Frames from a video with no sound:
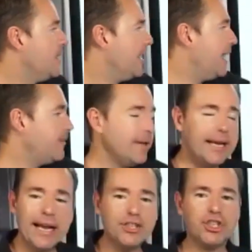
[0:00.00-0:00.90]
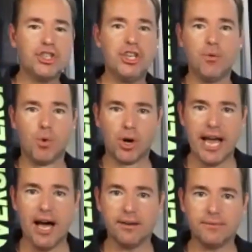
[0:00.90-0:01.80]
it just didn't work
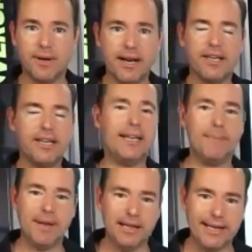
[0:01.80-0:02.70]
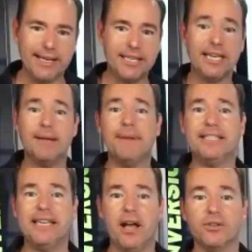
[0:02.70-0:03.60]
out, right? It didn't get many leads, didn't get many
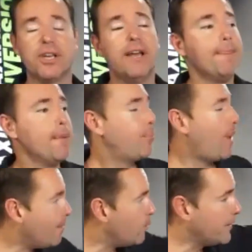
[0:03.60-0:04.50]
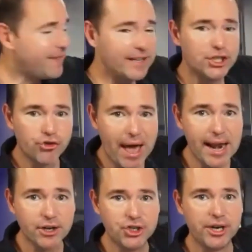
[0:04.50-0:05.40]
sales. The problem with this
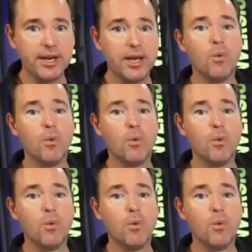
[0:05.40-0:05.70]
strategy